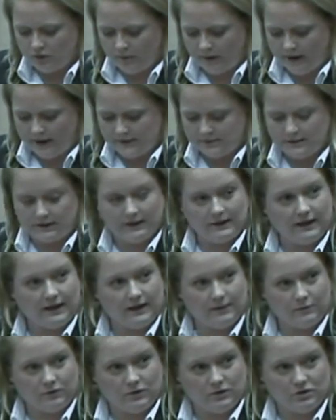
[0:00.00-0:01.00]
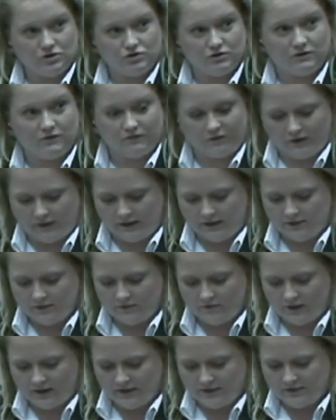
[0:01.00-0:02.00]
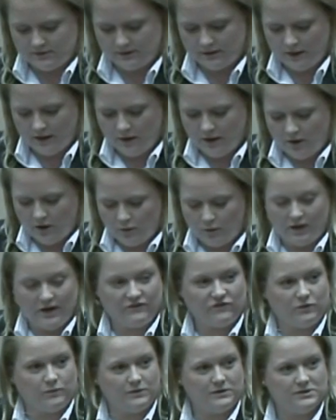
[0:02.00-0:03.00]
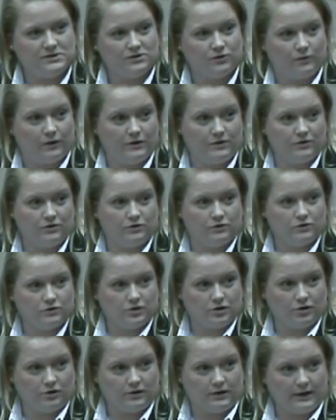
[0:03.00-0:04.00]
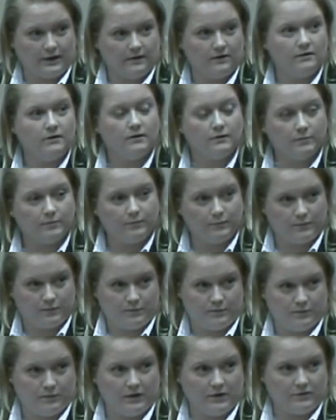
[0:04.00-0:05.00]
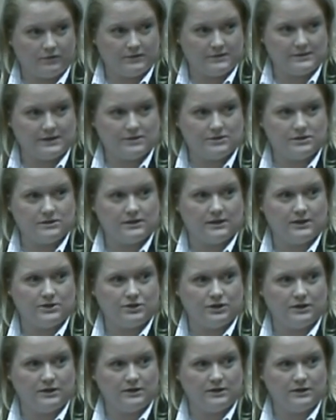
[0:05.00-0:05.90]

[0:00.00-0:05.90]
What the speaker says: capacity ammunition feeding device will have to be surrendered or turned in under this legislation?